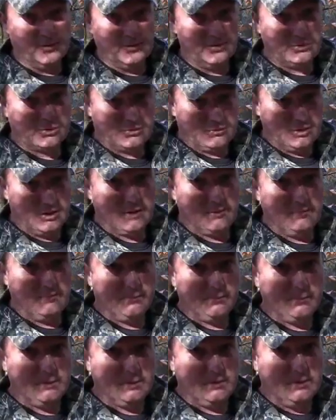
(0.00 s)
of the scrape
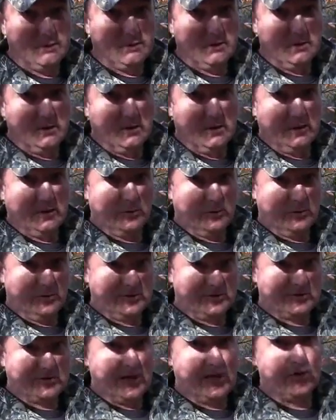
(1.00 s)
in order
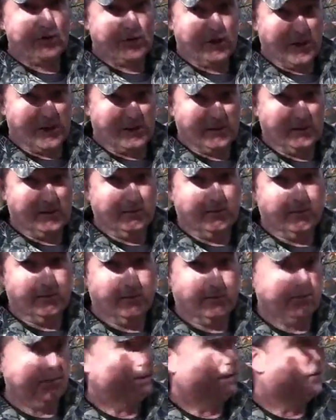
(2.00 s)
to scent check it
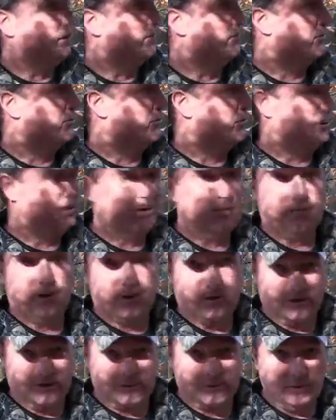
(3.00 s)
to see if
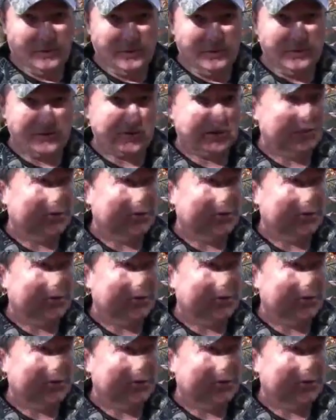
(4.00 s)
anything's been using